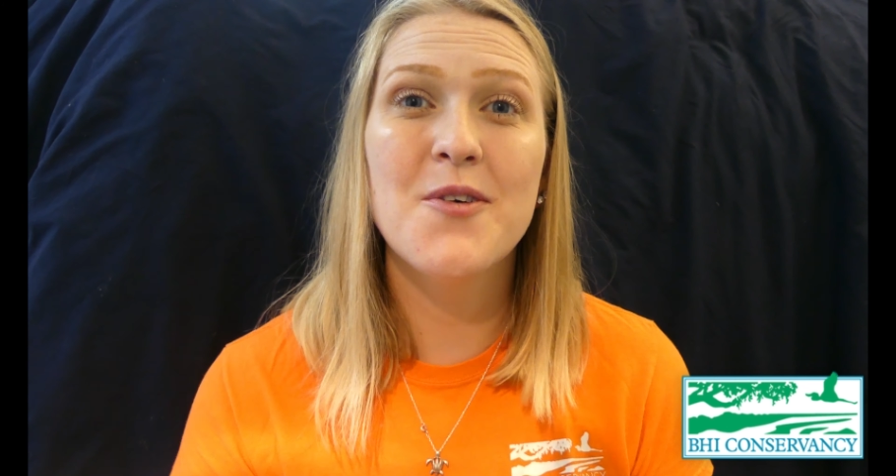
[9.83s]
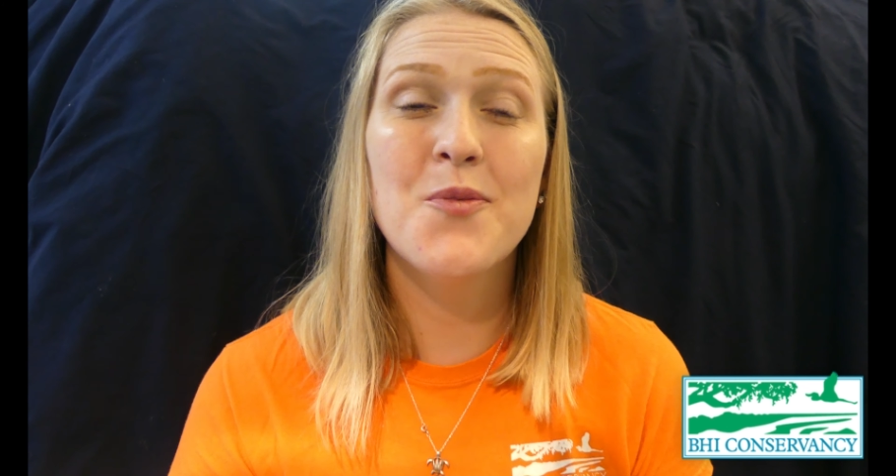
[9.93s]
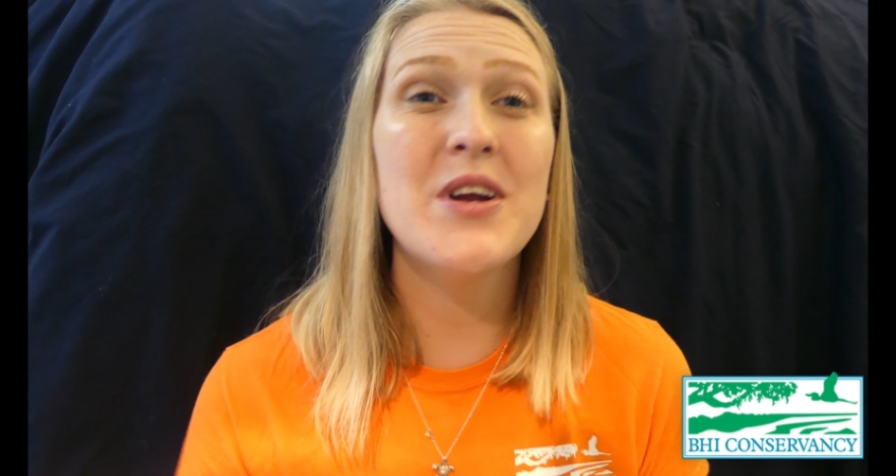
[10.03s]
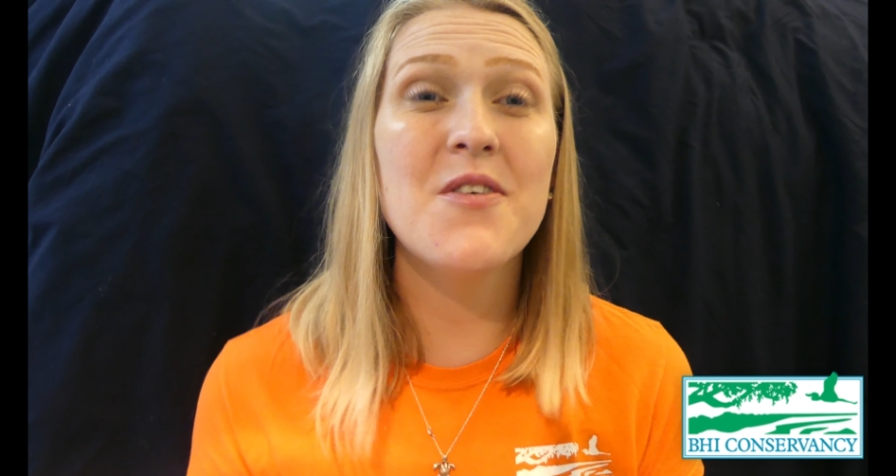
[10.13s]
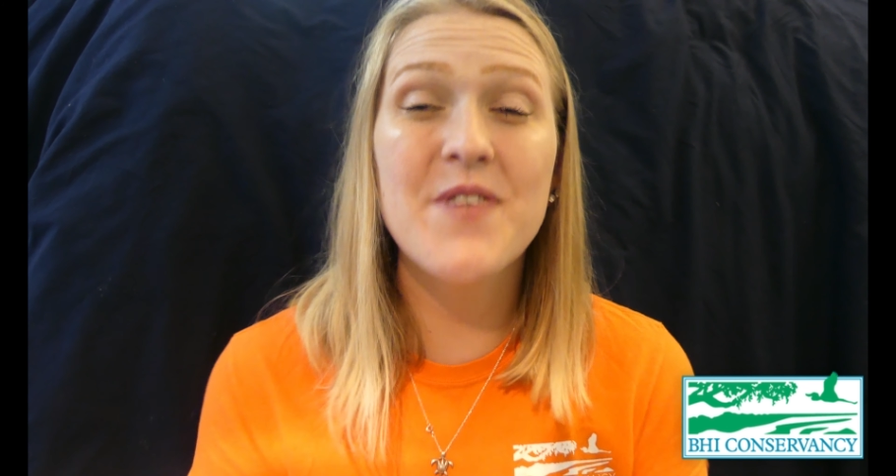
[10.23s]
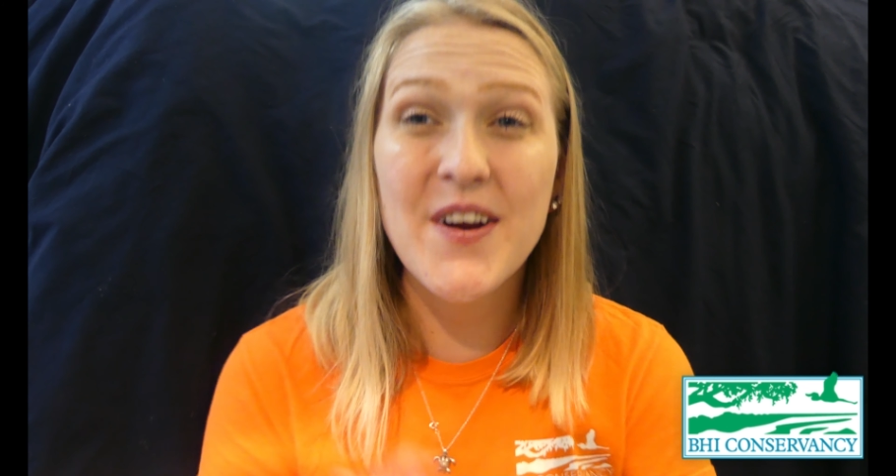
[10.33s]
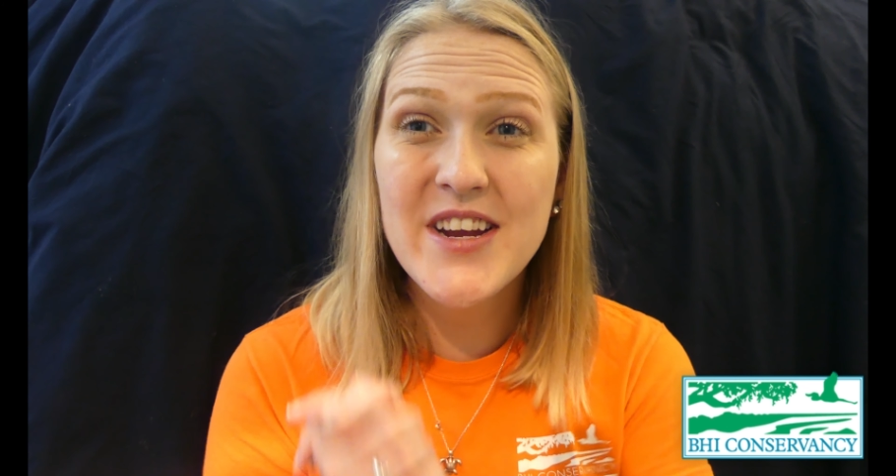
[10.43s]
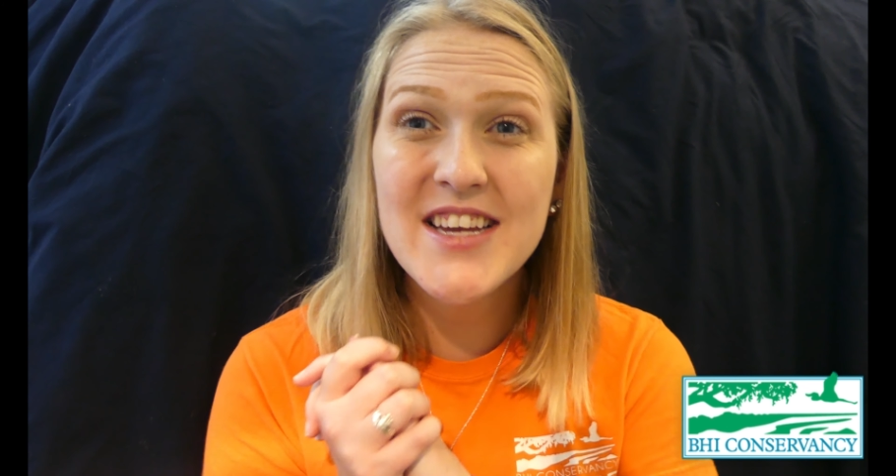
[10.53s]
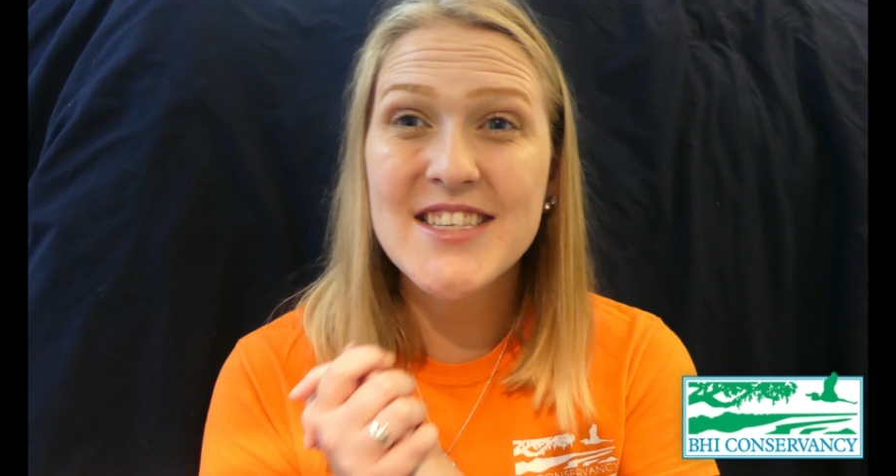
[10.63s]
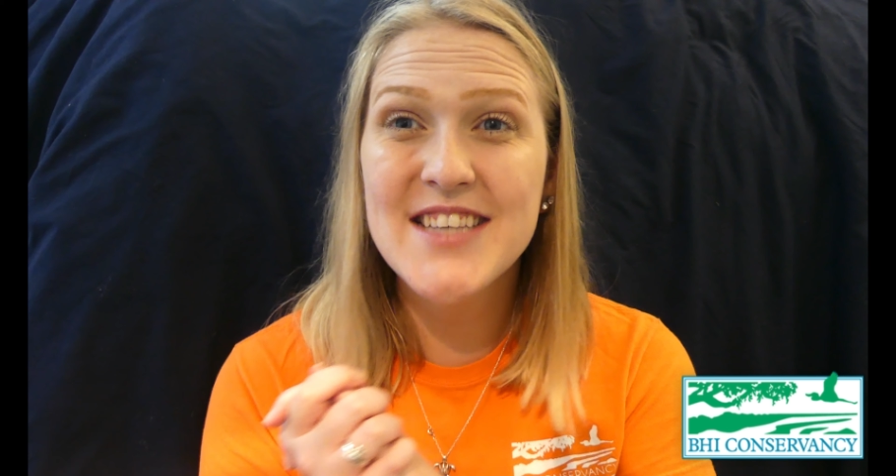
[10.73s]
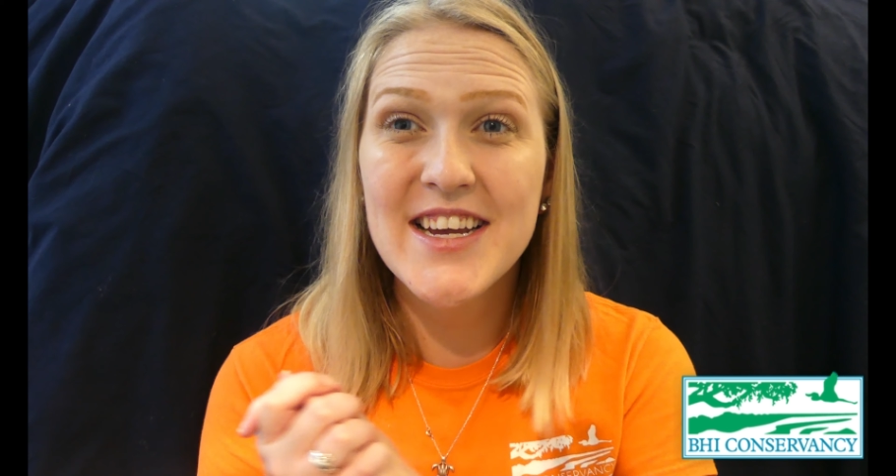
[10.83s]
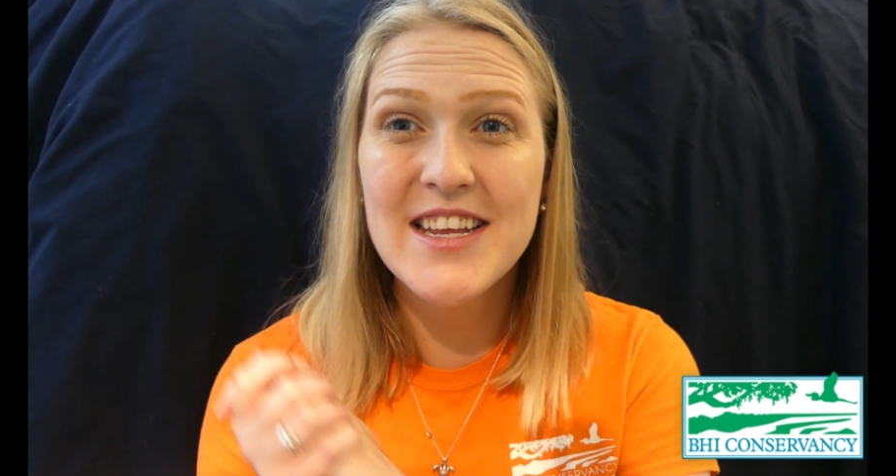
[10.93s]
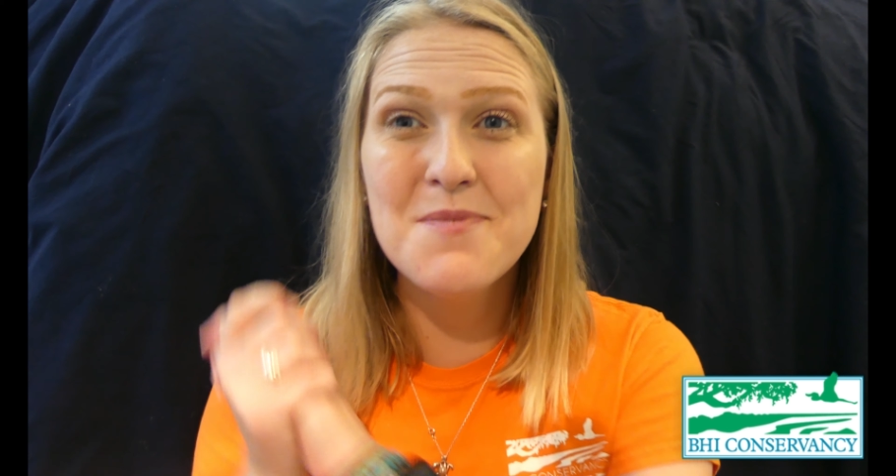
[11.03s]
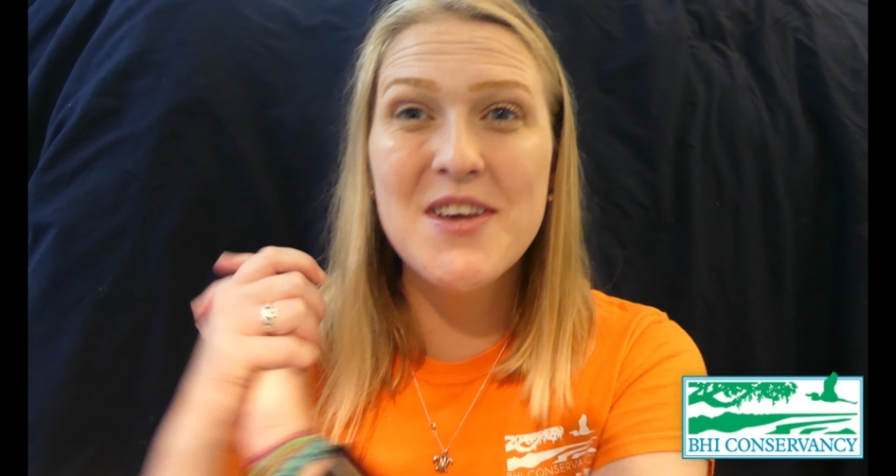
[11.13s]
We are very excited